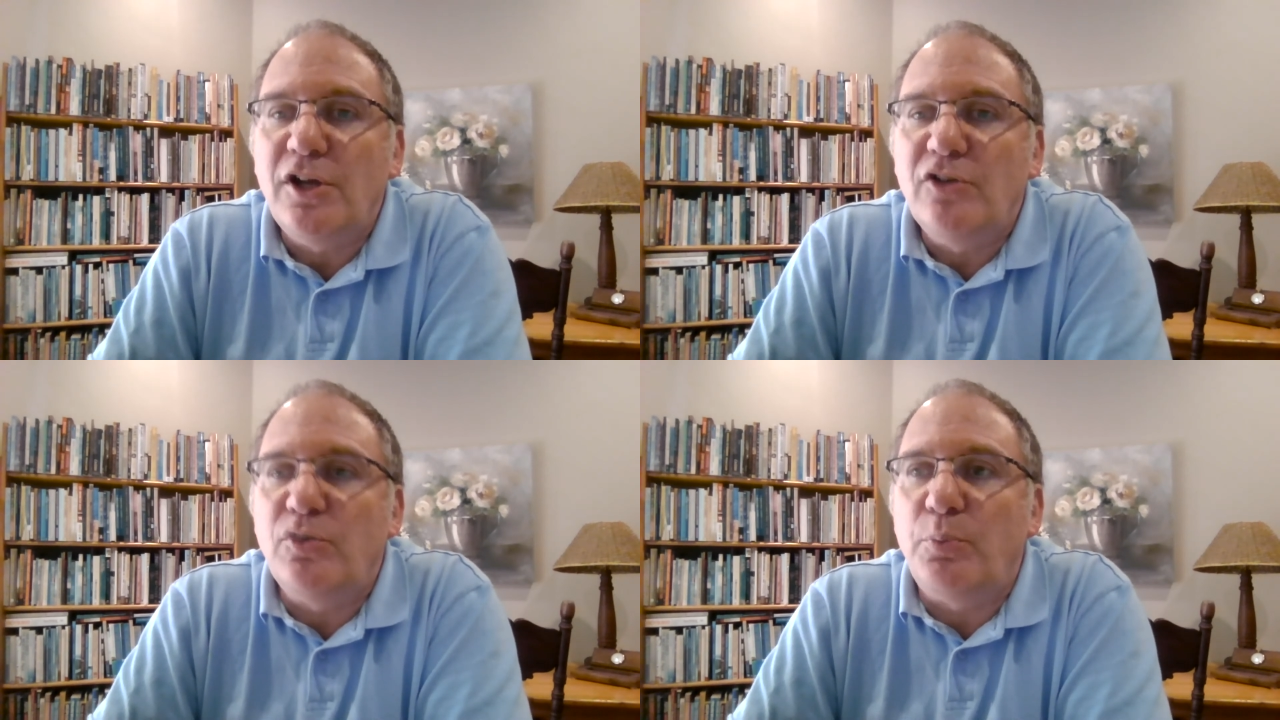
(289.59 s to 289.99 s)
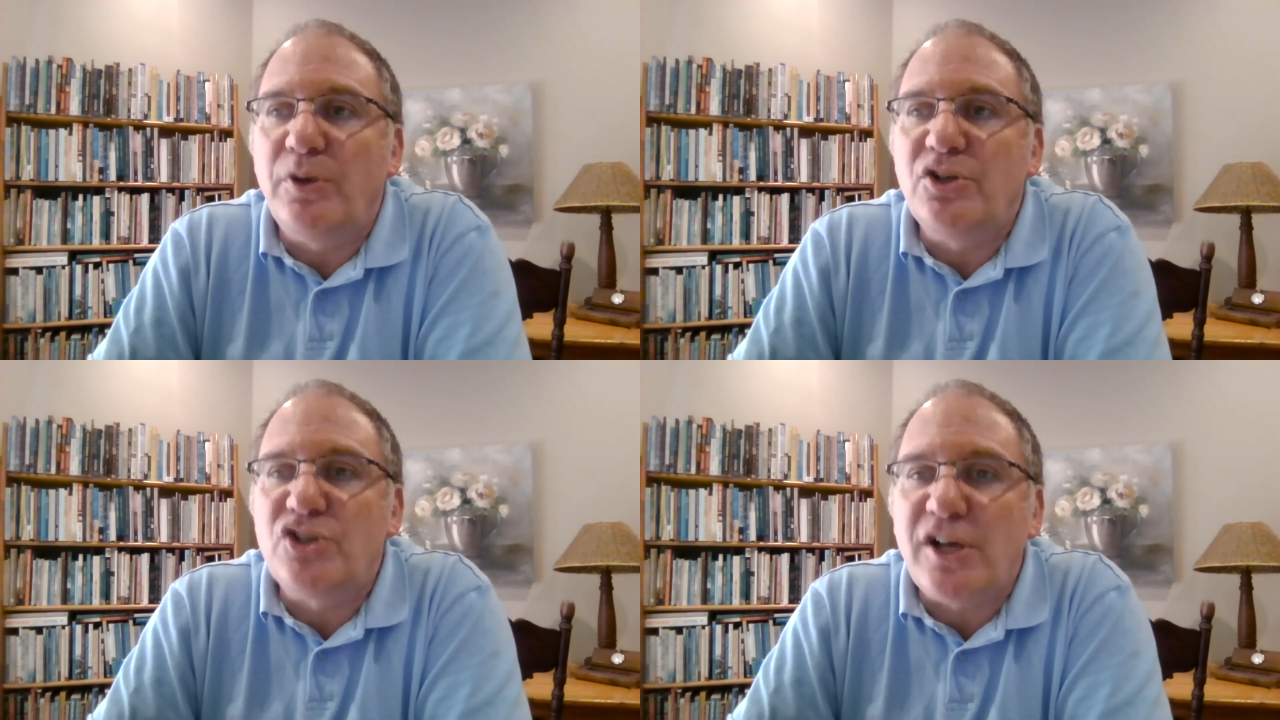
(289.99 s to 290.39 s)
to
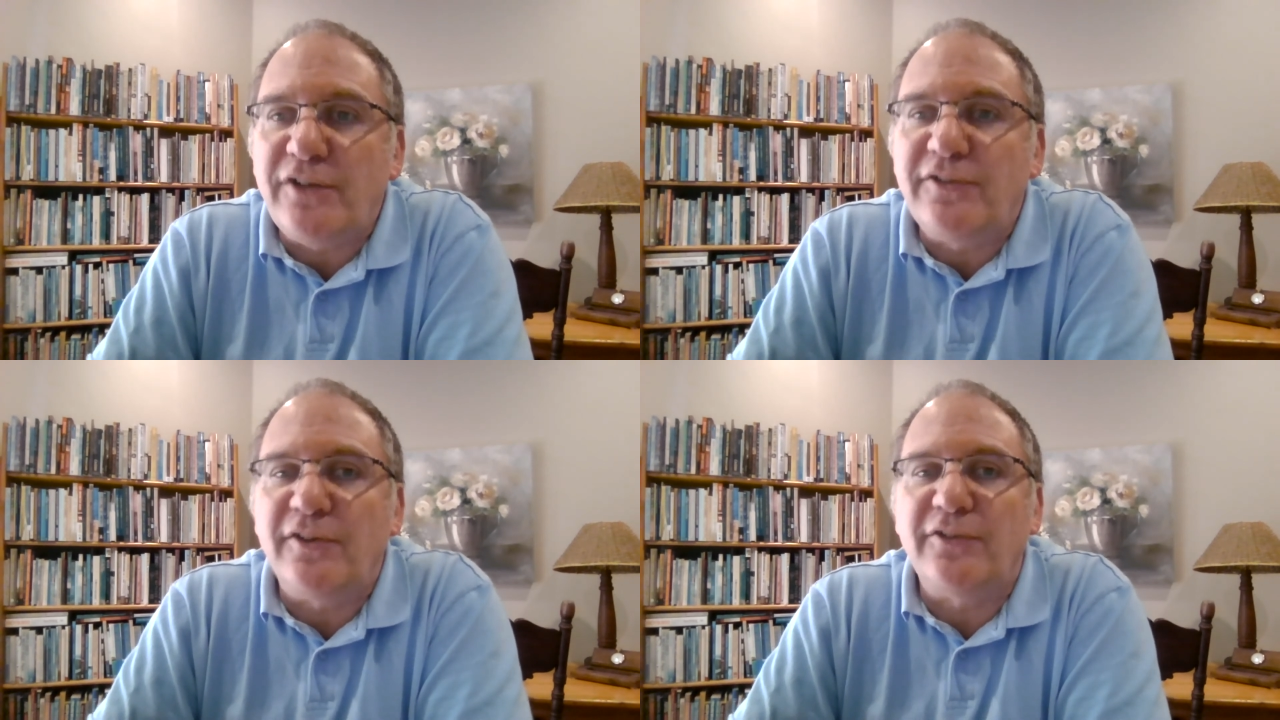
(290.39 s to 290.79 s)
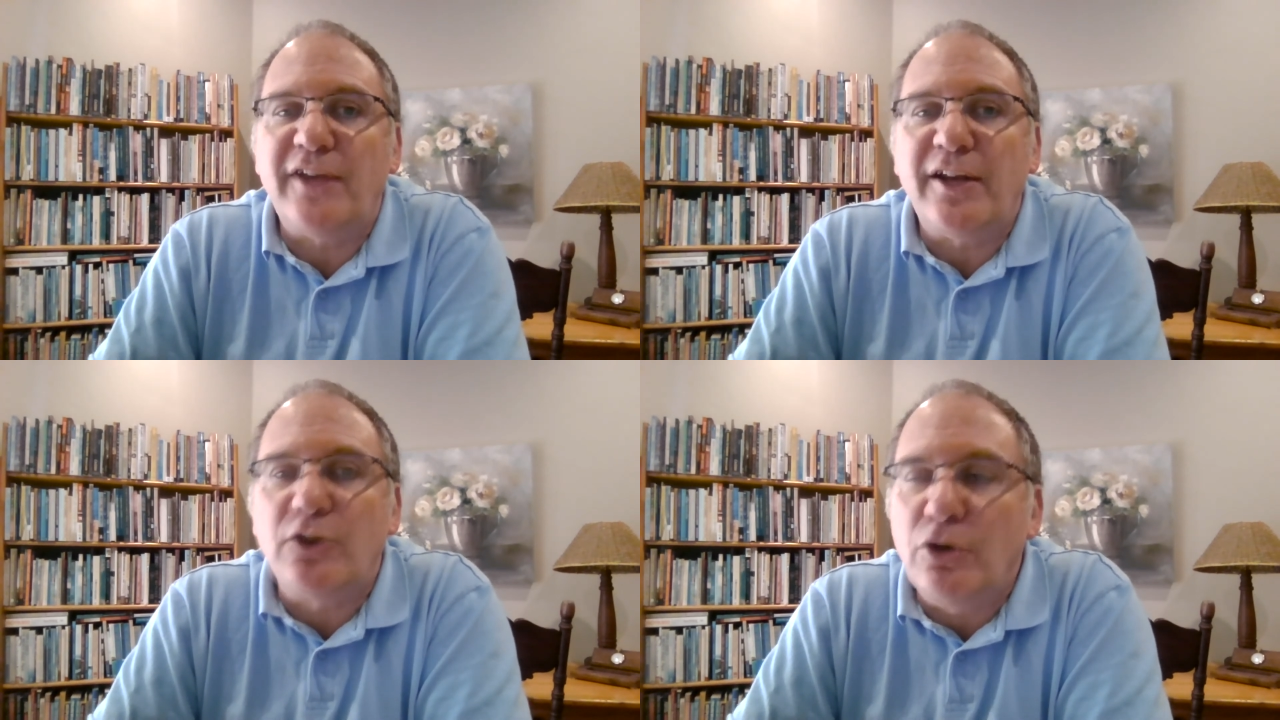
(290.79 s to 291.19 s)
bring justice
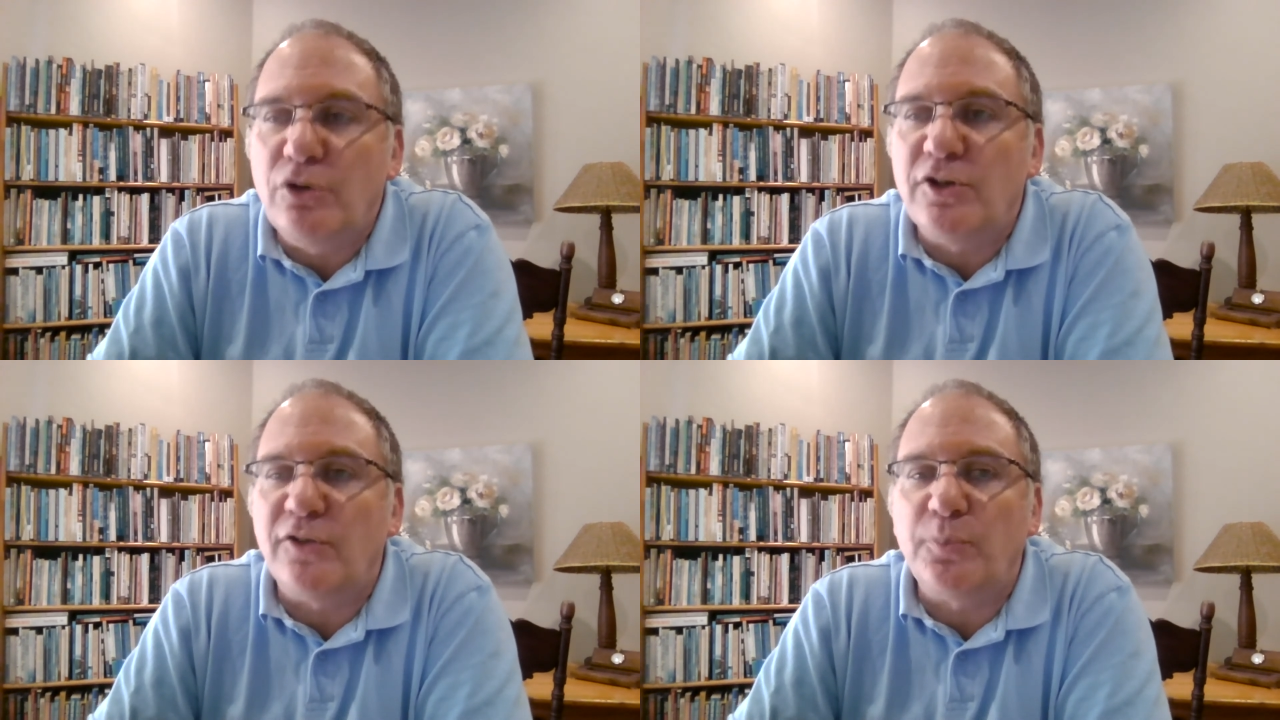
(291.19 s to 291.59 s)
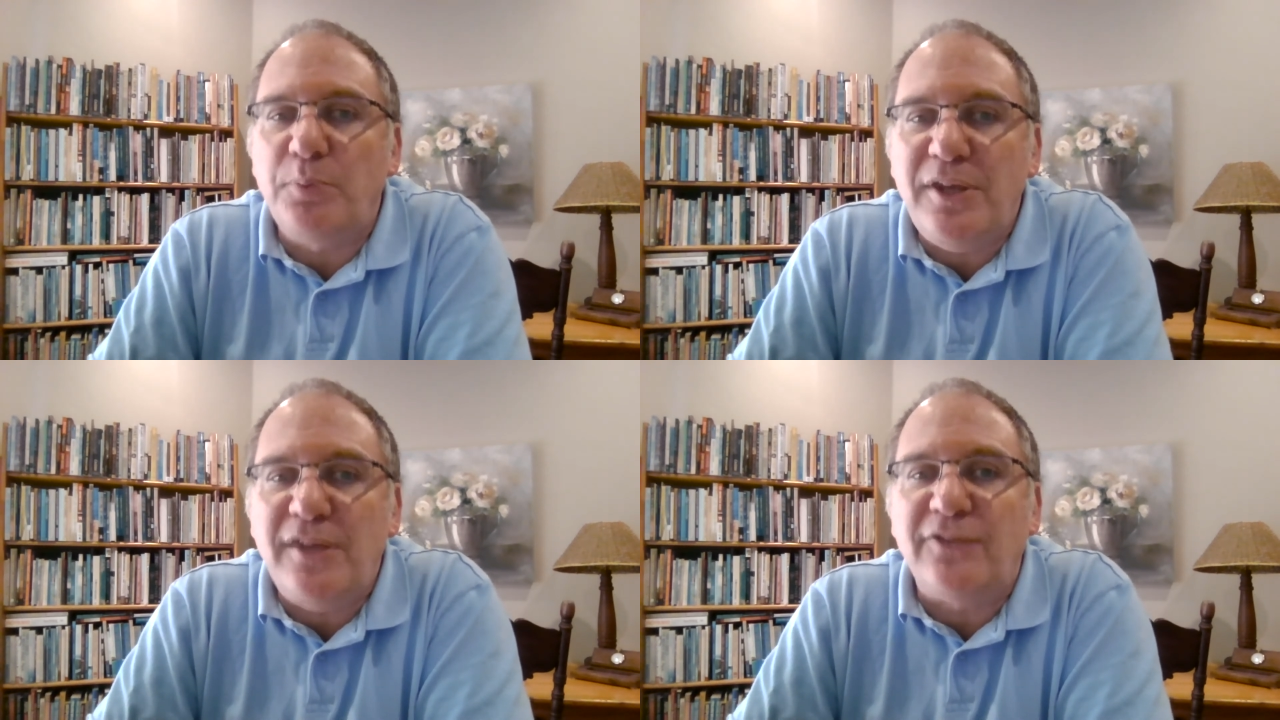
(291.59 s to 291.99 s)
and goodness,
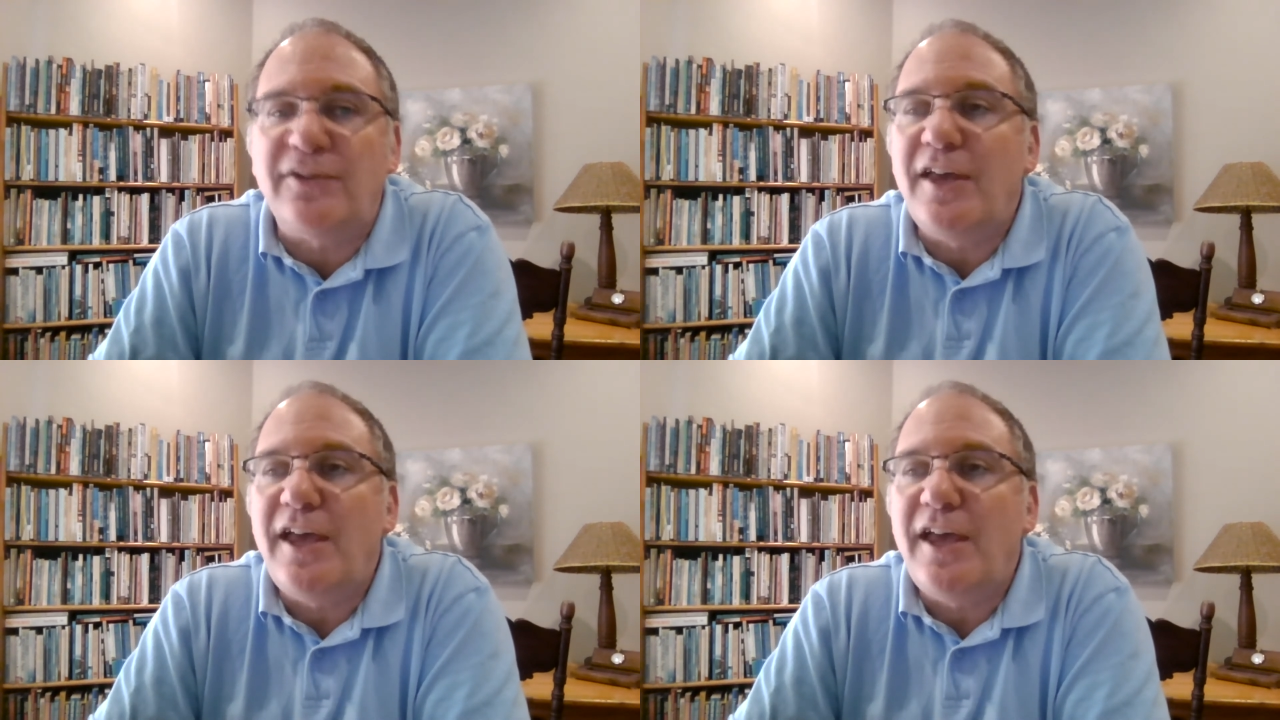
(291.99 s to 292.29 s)
peace,